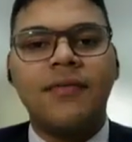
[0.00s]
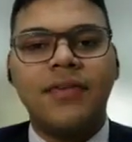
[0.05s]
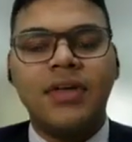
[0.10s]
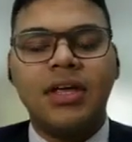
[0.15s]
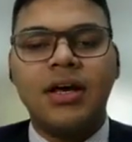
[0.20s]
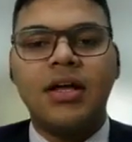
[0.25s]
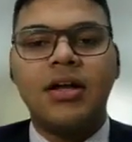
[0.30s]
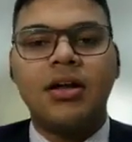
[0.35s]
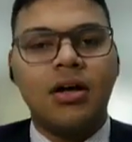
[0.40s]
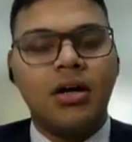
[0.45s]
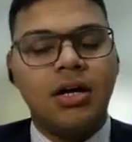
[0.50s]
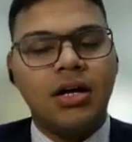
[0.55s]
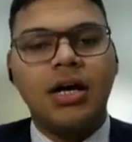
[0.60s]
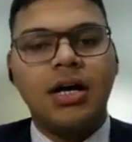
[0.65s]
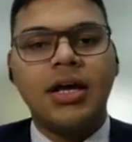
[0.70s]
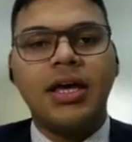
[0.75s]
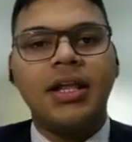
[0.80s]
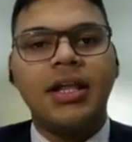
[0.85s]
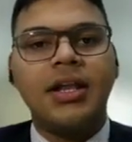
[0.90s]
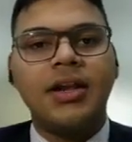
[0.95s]
and we
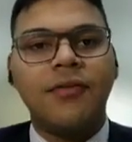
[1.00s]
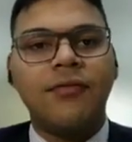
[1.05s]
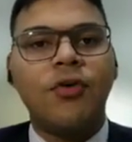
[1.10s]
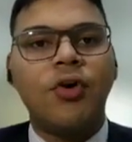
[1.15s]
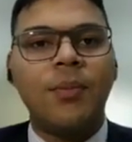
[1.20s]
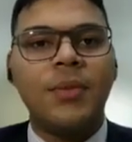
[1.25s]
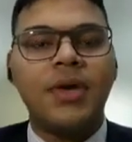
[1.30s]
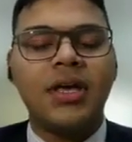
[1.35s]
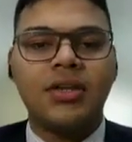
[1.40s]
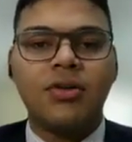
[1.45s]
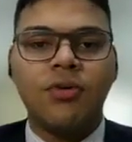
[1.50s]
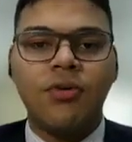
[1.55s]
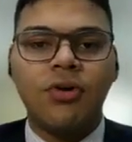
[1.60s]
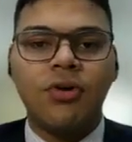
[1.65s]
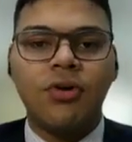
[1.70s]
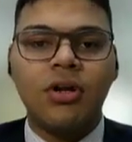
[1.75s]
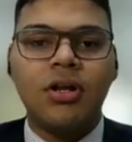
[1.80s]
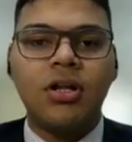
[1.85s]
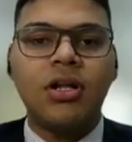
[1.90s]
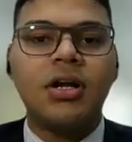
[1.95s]
are again reforming
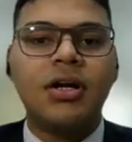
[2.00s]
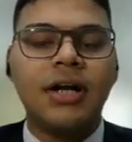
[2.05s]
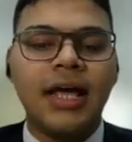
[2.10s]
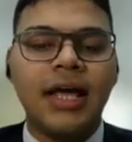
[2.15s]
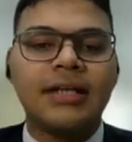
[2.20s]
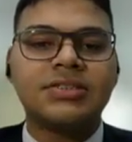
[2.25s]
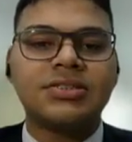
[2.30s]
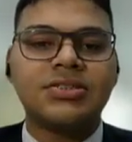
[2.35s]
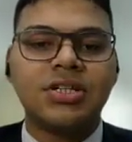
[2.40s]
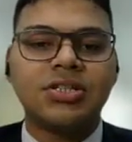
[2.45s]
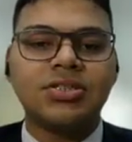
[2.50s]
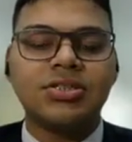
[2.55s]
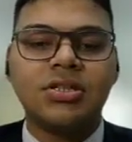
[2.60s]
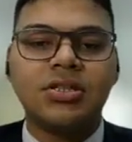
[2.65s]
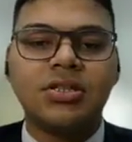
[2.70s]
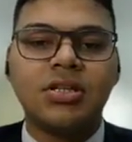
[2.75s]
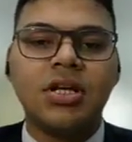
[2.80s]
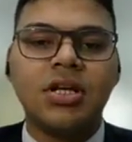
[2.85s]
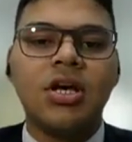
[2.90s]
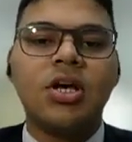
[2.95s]
overall tax
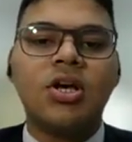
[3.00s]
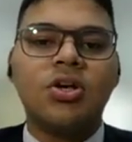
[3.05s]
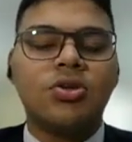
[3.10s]
structure.